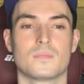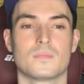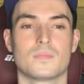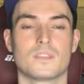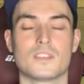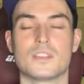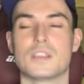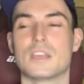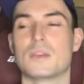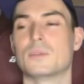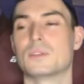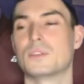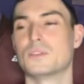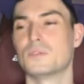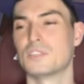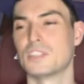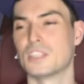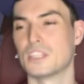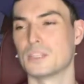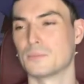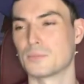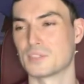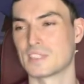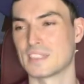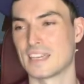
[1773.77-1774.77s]
So yeah, we do see
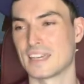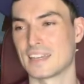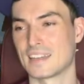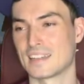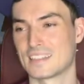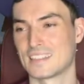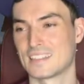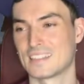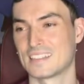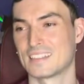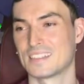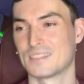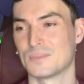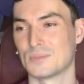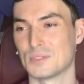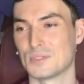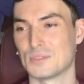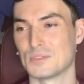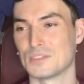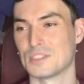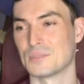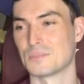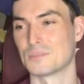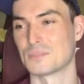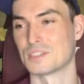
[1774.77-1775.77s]
the protect. We do
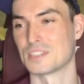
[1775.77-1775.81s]
see the